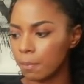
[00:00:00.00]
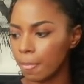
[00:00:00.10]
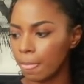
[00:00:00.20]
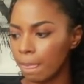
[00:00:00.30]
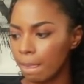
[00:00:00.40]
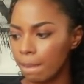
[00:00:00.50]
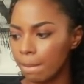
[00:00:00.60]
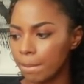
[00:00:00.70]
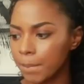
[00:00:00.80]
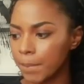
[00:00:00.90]

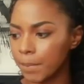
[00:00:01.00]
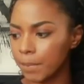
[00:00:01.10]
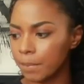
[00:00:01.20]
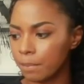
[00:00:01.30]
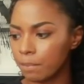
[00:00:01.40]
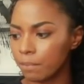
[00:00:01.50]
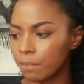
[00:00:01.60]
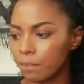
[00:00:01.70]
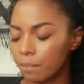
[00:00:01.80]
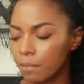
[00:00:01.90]

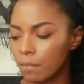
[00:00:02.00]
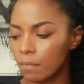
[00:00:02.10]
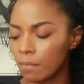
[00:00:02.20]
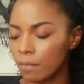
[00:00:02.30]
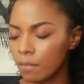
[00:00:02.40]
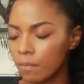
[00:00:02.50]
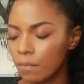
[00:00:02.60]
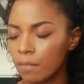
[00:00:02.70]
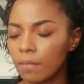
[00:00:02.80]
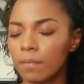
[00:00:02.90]

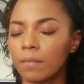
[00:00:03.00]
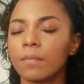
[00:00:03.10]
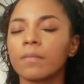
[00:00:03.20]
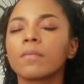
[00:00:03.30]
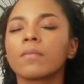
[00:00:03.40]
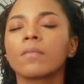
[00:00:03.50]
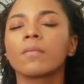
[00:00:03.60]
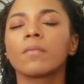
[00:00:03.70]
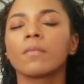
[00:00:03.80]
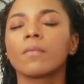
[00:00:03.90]

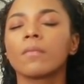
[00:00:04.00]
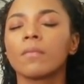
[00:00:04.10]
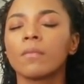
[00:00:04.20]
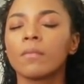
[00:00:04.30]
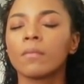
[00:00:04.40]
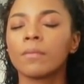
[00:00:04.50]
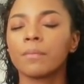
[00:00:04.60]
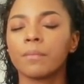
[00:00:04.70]
(silence)